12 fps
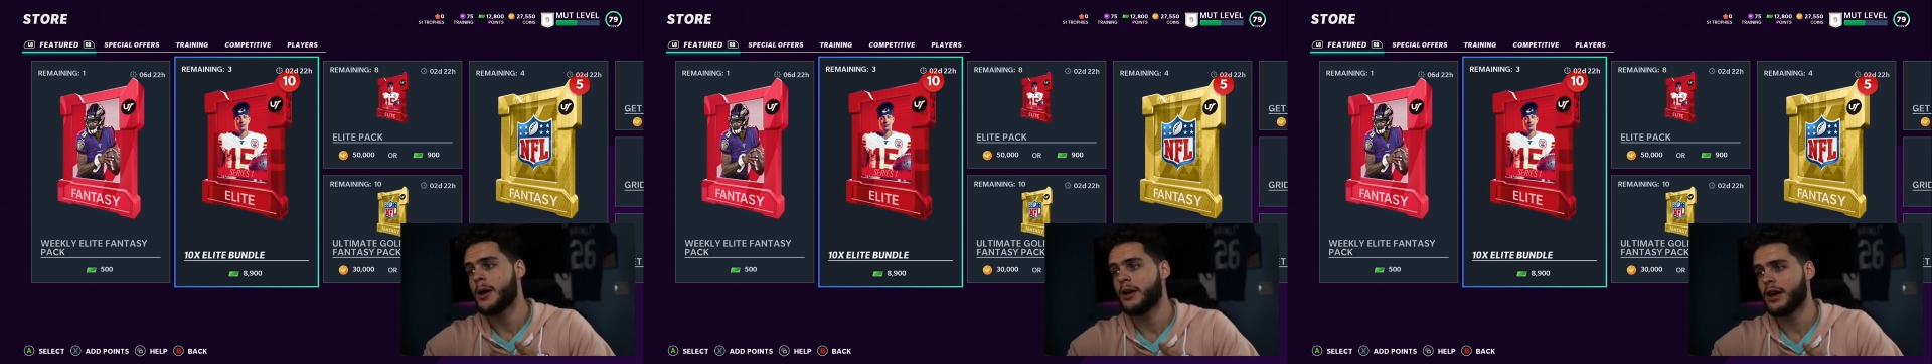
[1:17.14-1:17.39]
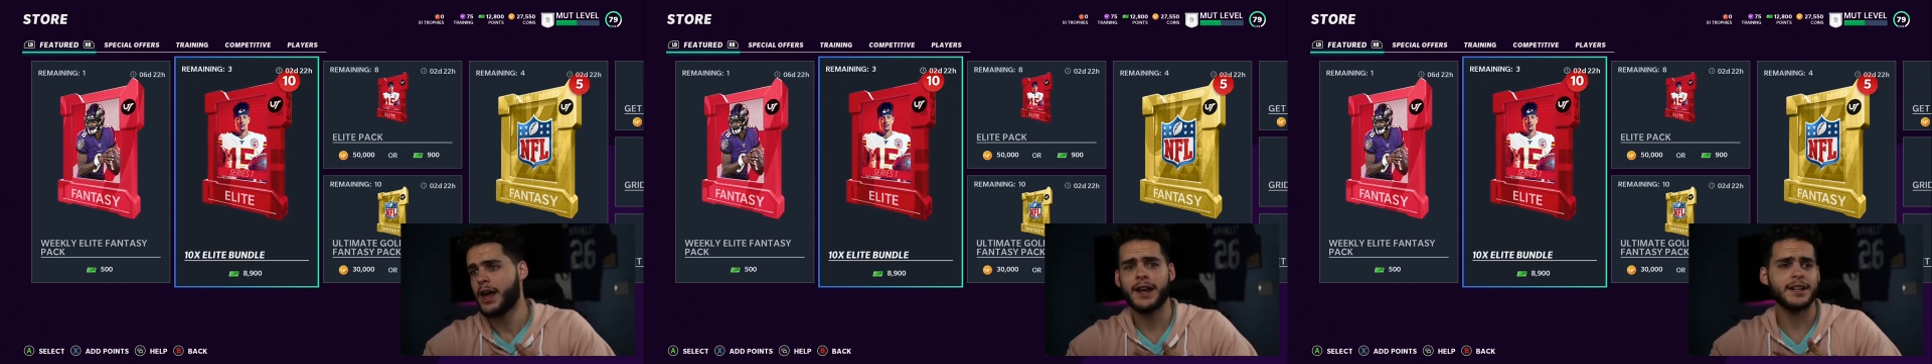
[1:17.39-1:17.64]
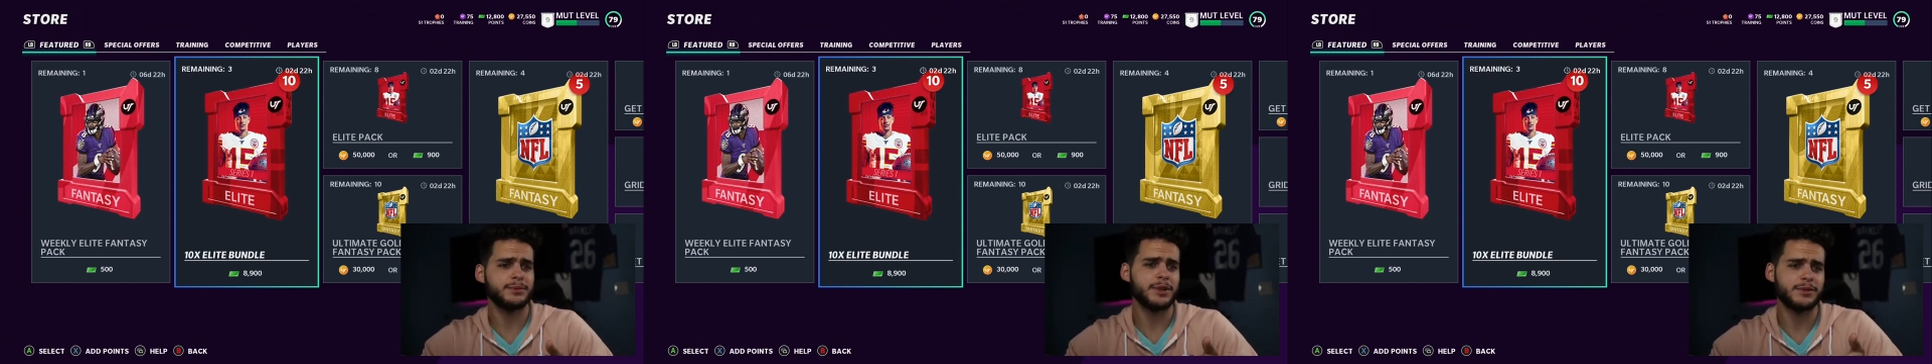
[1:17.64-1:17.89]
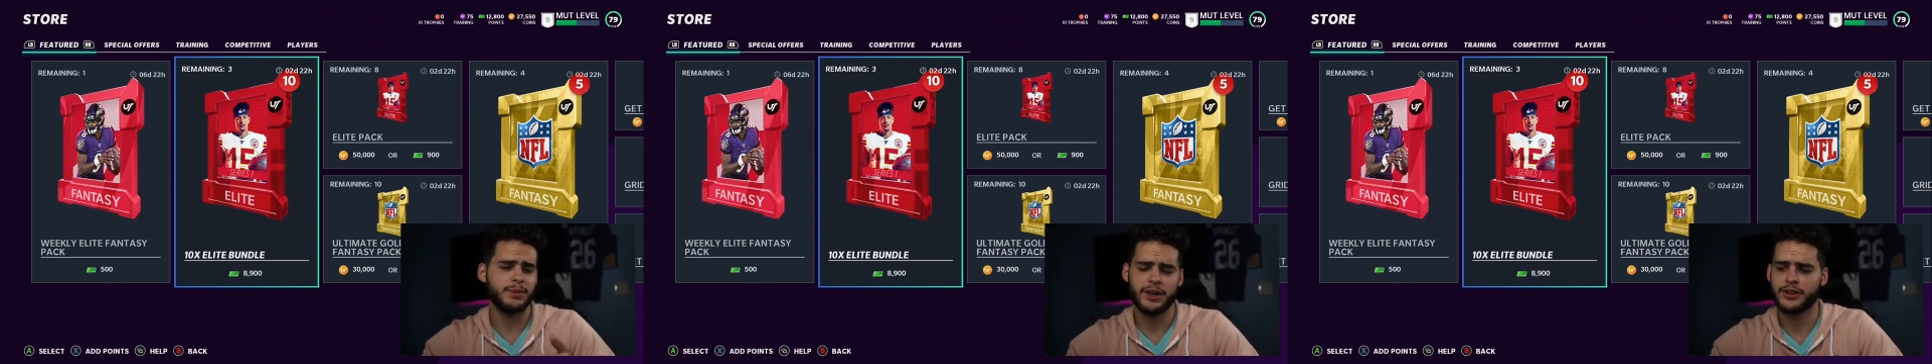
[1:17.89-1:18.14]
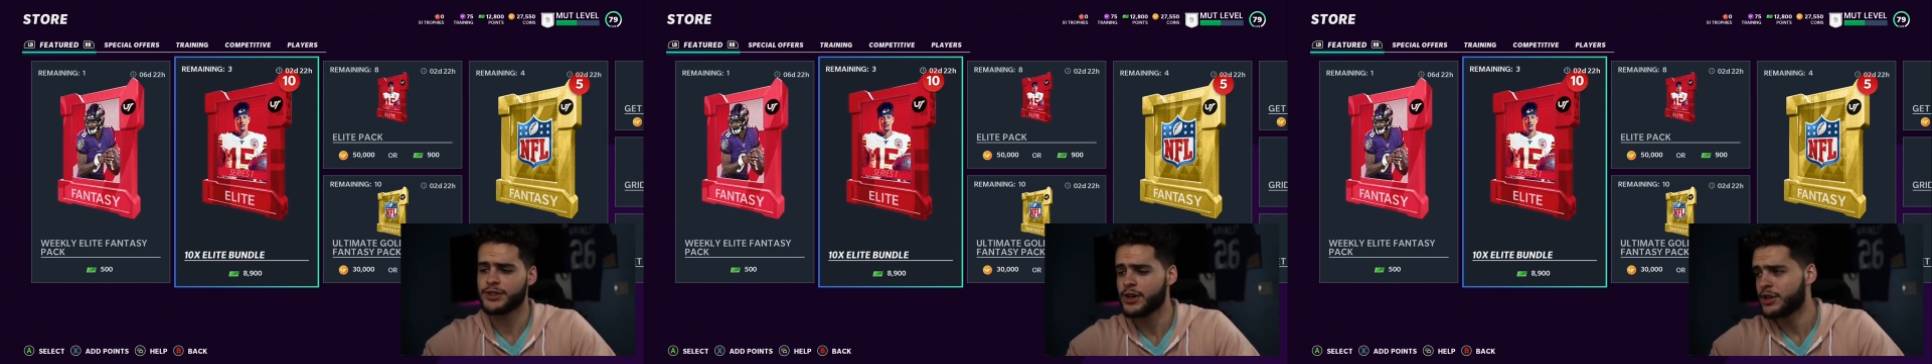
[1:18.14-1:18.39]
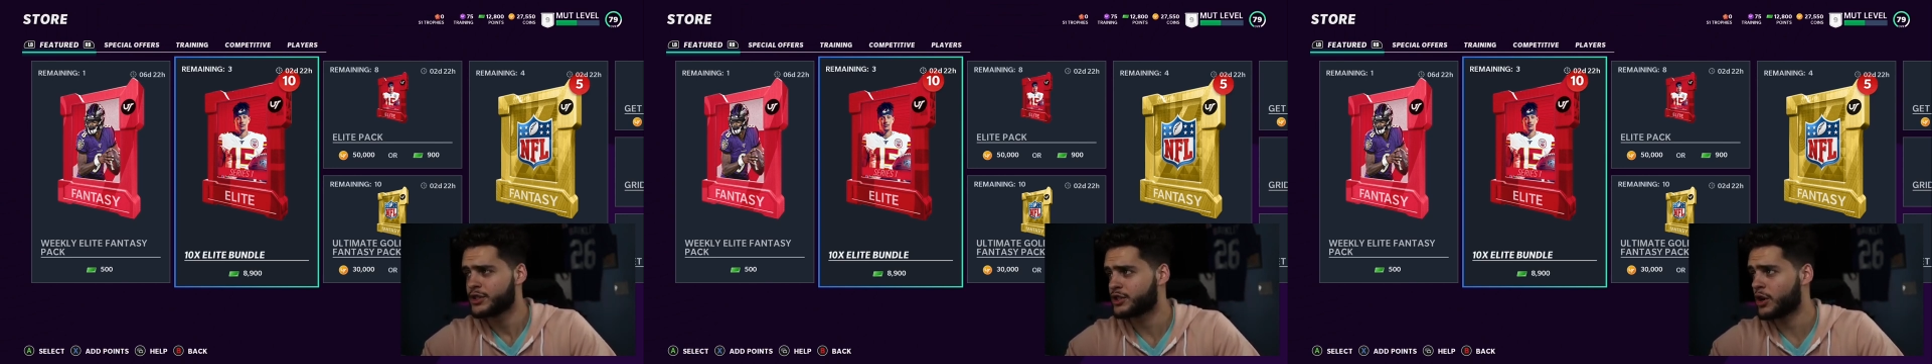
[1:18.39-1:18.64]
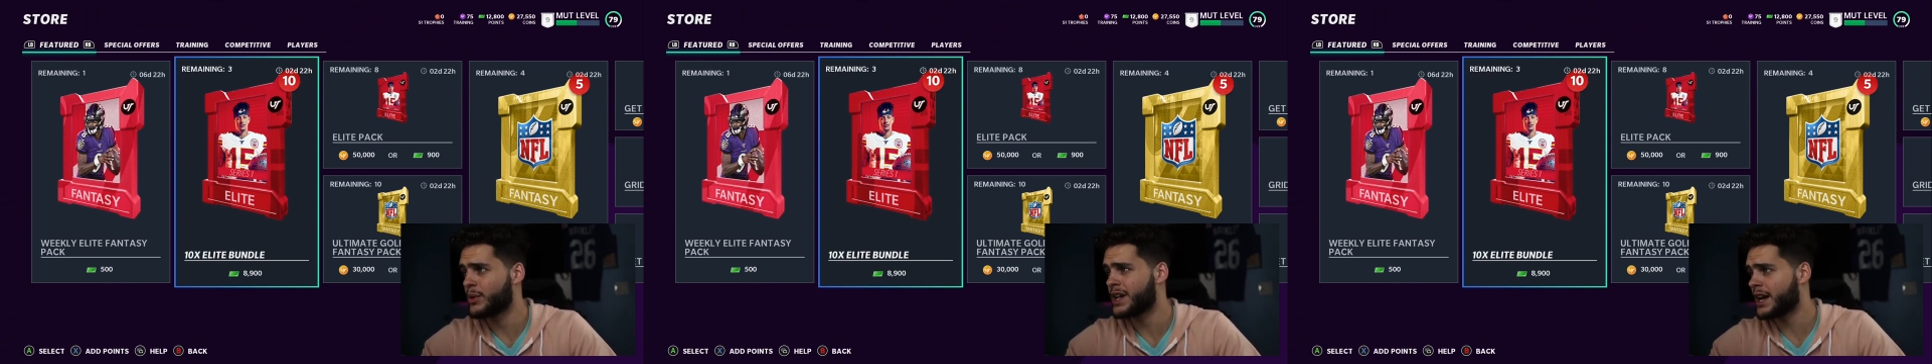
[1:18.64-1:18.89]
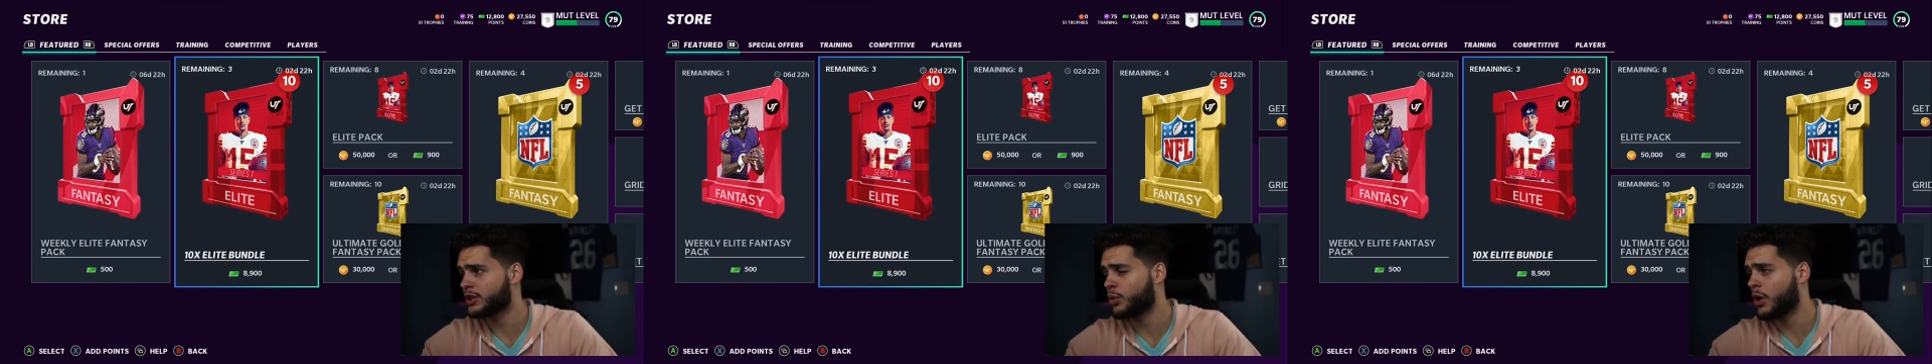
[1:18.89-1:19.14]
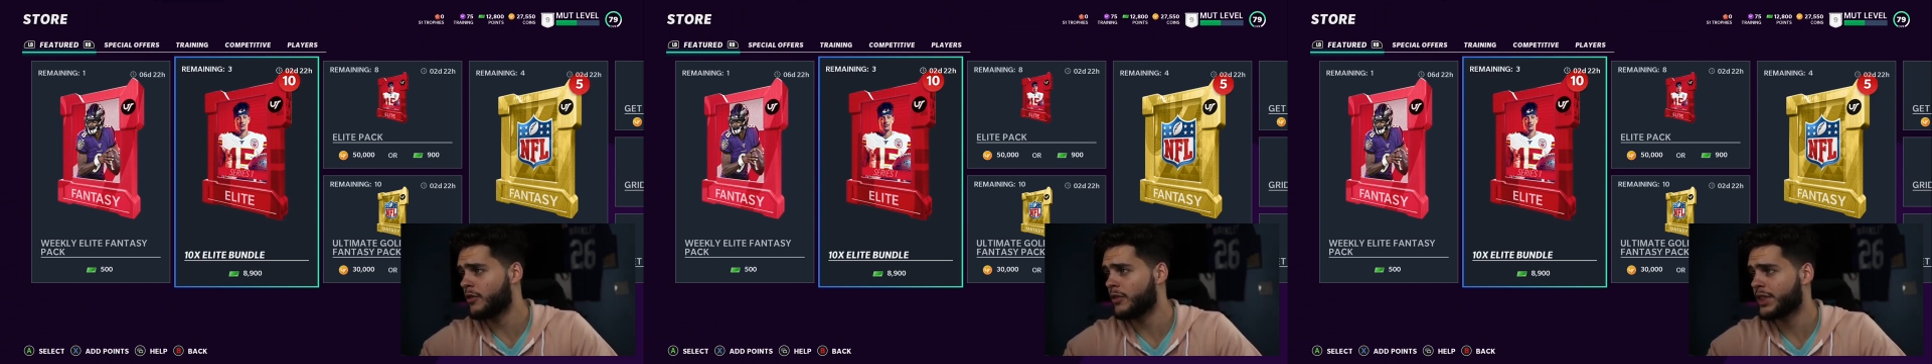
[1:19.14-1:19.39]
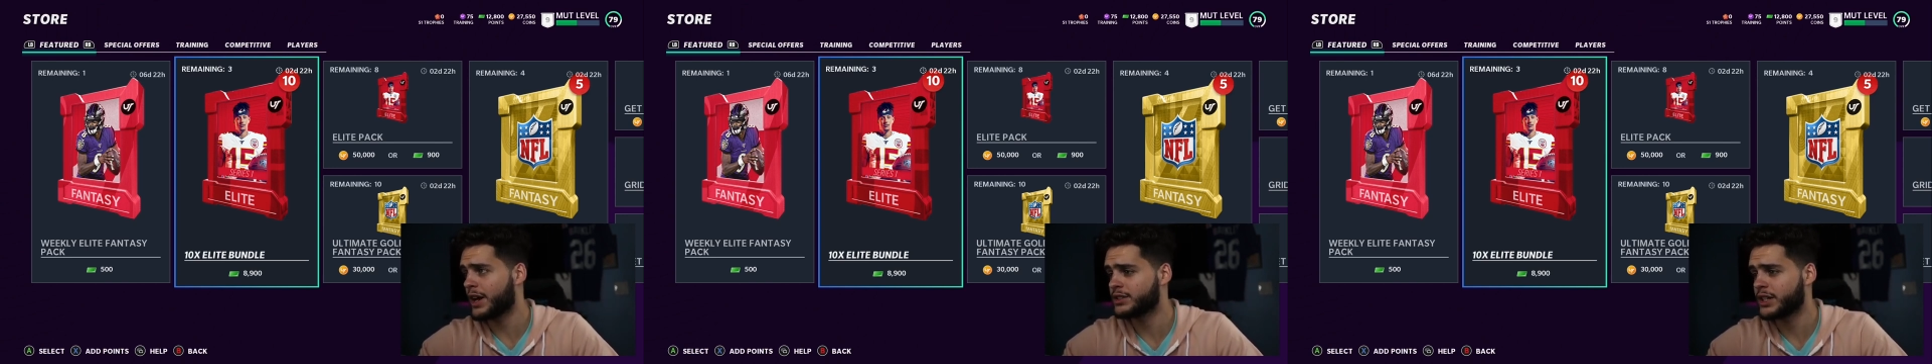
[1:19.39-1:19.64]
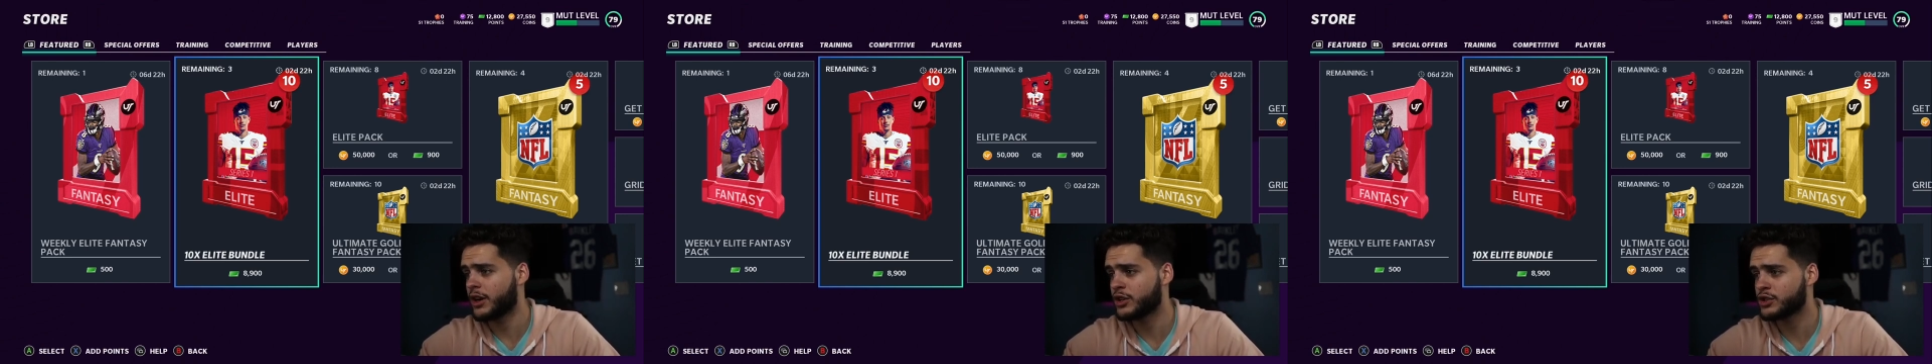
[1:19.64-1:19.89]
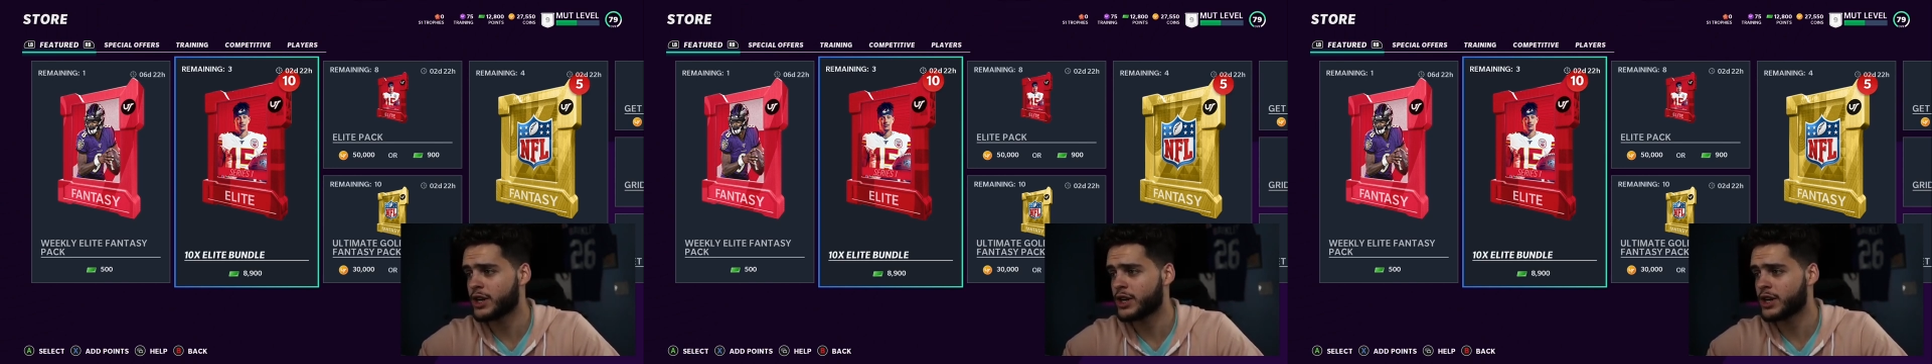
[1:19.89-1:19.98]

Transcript: and I get some nice players. So we got 12,800.